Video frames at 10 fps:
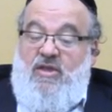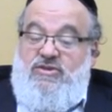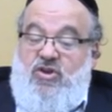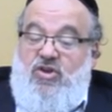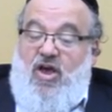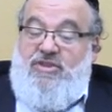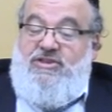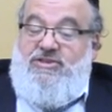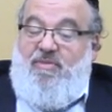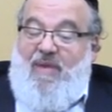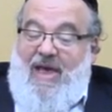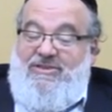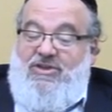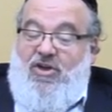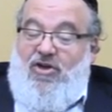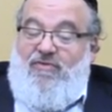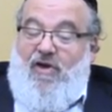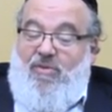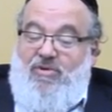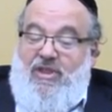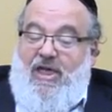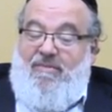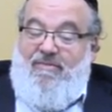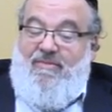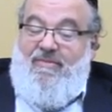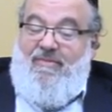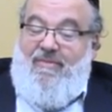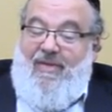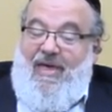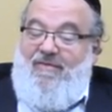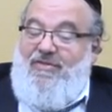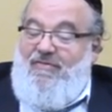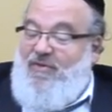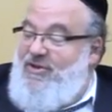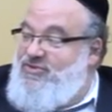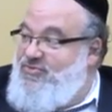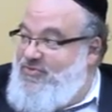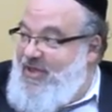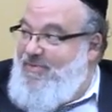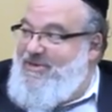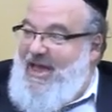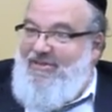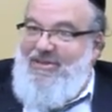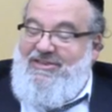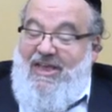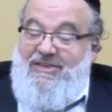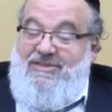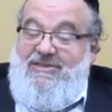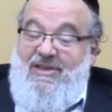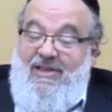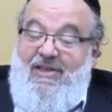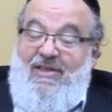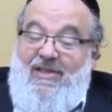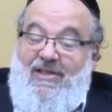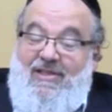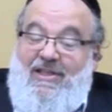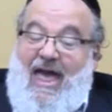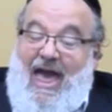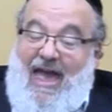So Yotzes Abbas called Omerlem, a heavenly voice comes out and says, did